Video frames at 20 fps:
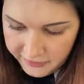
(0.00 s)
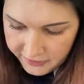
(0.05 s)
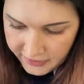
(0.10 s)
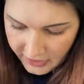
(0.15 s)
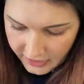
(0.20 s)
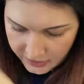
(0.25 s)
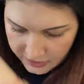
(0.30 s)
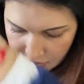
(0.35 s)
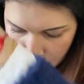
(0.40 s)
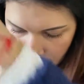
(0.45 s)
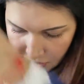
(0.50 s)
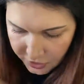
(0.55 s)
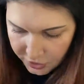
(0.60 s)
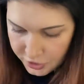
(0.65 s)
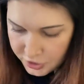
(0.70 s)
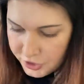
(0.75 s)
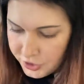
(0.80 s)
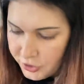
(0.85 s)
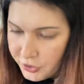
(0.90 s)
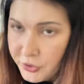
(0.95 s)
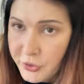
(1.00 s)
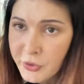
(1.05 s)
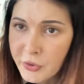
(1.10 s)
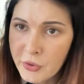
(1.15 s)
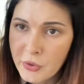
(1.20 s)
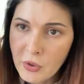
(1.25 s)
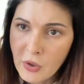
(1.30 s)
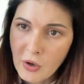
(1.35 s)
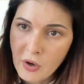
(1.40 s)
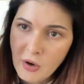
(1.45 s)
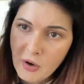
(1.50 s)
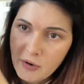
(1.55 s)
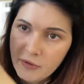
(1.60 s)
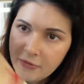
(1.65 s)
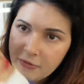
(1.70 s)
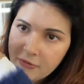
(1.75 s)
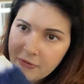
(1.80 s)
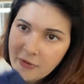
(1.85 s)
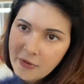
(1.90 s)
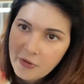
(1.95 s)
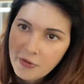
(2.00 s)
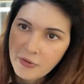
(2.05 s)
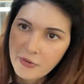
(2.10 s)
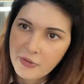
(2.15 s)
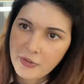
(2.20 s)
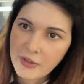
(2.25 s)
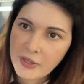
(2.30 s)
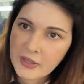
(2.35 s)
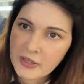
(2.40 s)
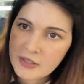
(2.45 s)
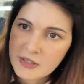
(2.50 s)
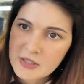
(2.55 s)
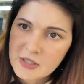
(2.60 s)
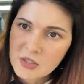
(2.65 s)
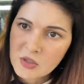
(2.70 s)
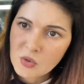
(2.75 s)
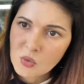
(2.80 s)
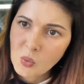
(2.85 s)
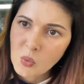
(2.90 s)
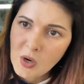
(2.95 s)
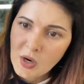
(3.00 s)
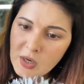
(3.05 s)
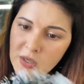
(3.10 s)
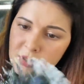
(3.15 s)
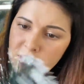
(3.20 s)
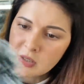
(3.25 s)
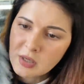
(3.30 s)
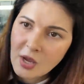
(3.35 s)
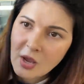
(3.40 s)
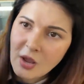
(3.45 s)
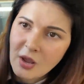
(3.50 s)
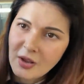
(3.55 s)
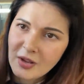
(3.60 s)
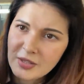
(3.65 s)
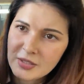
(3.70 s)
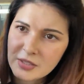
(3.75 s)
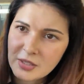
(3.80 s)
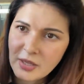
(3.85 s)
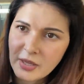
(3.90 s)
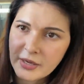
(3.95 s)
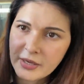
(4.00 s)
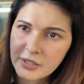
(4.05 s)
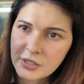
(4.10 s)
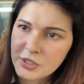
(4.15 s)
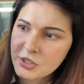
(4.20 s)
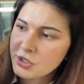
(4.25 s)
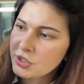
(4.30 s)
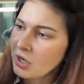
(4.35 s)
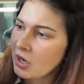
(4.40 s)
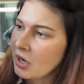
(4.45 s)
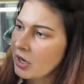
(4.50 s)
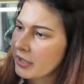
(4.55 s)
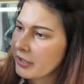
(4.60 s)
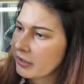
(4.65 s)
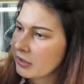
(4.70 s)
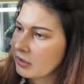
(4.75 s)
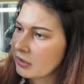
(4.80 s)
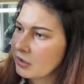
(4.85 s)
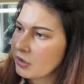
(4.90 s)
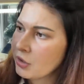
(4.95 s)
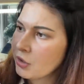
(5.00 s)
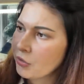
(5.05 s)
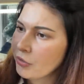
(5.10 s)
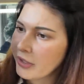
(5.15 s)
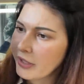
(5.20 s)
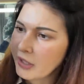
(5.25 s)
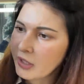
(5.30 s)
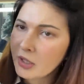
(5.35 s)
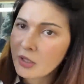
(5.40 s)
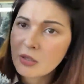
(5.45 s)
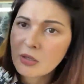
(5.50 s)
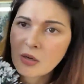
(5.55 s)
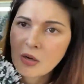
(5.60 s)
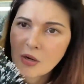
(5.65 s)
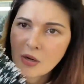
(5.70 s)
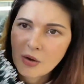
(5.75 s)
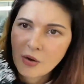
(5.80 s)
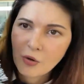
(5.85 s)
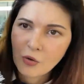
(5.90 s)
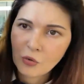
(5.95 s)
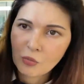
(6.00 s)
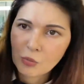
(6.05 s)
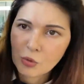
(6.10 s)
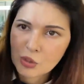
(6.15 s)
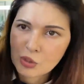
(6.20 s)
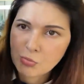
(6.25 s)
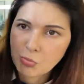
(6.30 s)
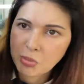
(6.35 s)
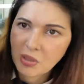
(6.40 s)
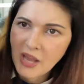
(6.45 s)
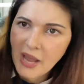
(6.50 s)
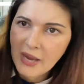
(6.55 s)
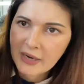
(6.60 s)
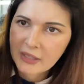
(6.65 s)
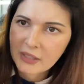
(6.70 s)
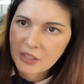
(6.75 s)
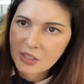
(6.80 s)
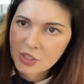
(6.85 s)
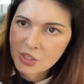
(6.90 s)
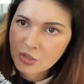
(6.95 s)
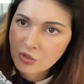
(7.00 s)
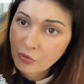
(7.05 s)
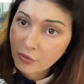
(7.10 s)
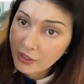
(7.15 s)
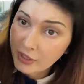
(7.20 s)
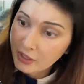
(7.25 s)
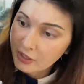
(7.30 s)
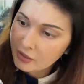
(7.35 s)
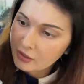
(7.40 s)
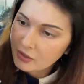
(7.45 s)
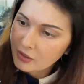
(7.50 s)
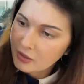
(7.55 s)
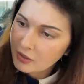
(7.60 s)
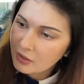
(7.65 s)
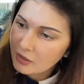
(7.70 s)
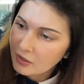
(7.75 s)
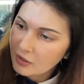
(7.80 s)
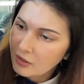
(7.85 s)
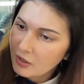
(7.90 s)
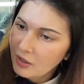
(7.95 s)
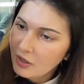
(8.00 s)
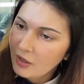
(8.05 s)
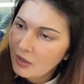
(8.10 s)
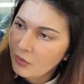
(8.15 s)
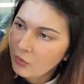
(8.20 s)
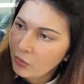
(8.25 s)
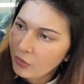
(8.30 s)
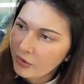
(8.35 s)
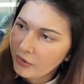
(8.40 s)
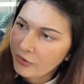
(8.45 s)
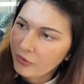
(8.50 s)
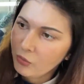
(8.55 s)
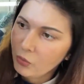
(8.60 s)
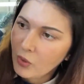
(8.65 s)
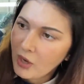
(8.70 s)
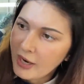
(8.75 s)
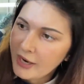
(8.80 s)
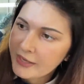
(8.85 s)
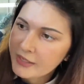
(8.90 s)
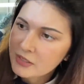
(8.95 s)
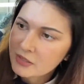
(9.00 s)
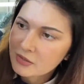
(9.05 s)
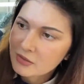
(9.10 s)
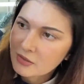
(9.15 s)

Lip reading: got two of these ones. It's like a dark green, almost blackish green with white